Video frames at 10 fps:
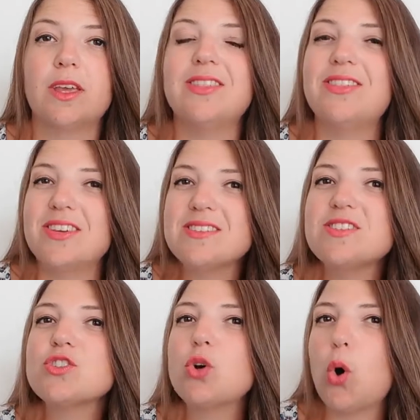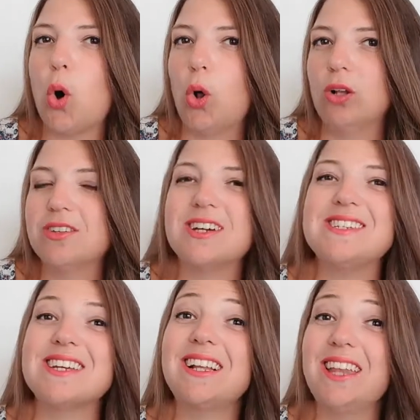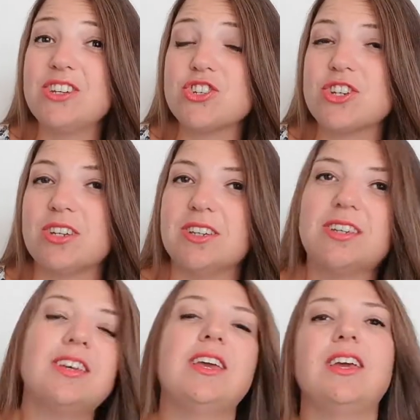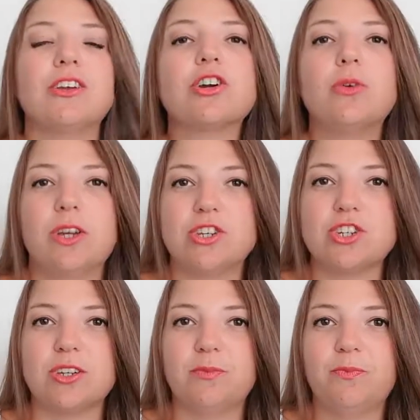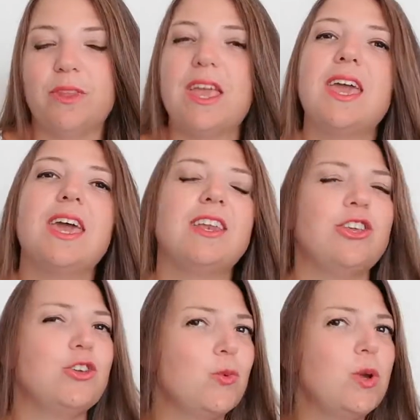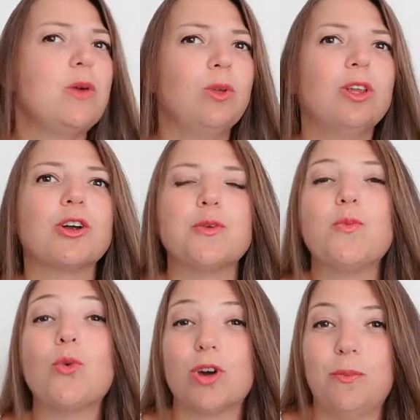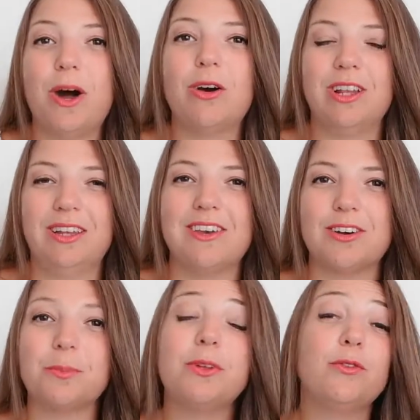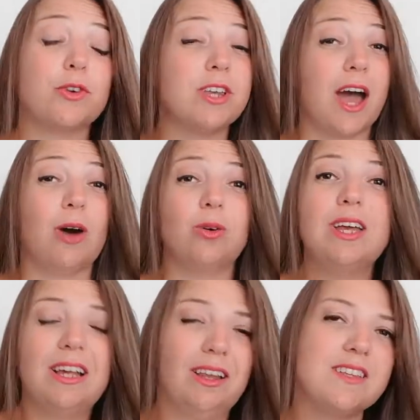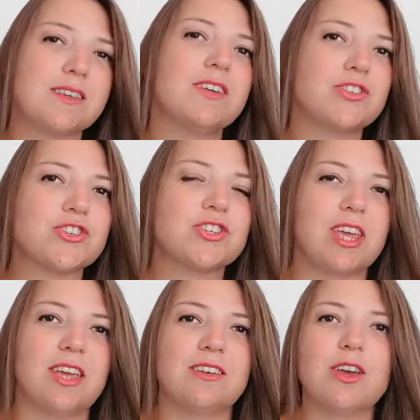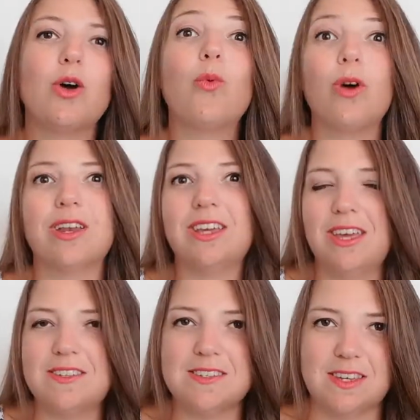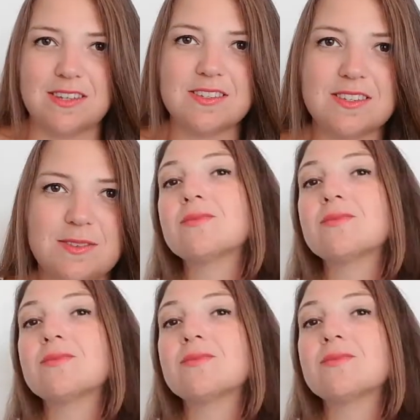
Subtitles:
This is called a declension in Croatian. And we will learn more about it later. But for now, let's understand what a case is.